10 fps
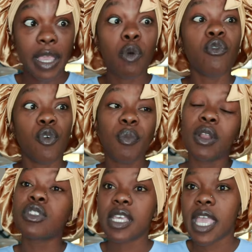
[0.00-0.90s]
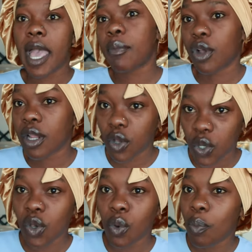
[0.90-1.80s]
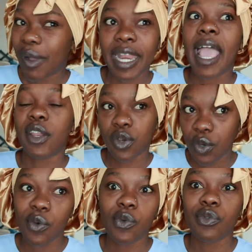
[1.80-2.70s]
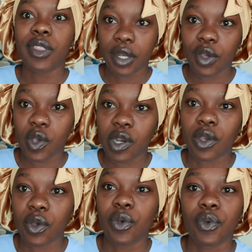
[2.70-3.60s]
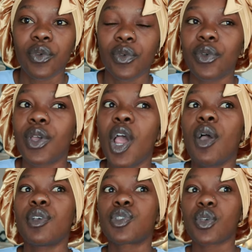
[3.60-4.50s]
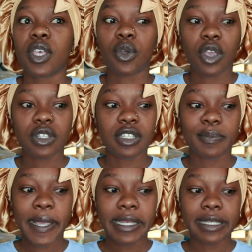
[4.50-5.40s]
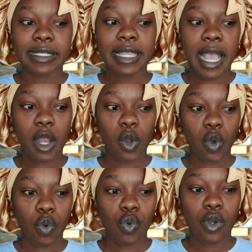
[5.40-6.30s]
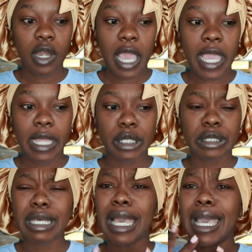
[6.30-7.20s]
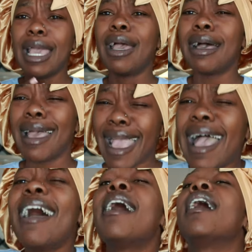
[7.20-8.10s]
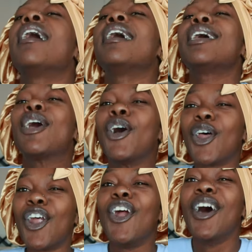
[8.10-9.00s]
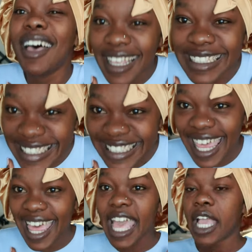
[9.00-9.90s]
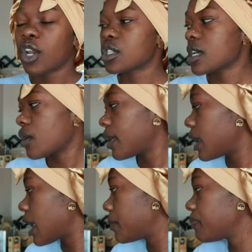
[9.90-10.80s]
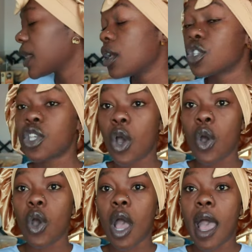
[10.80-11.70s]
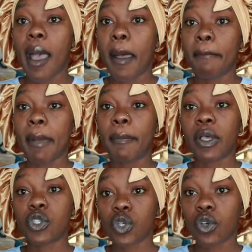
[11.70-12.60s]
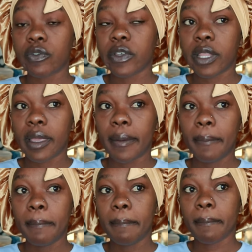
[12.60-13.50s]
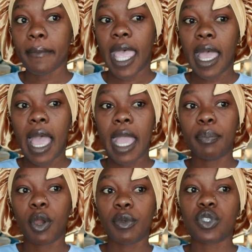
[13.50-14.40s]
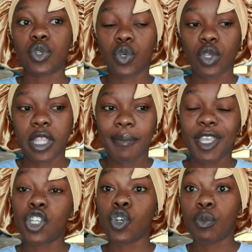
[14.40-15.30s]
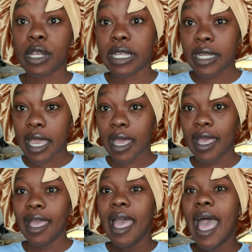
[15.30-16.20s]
I'm gonna go, but I know they're not gonna go. So they're going to spend Easter alone, and it hurts. It hurts out of my mind. So I'm about to cook for them. I promised to cook them chumoliya.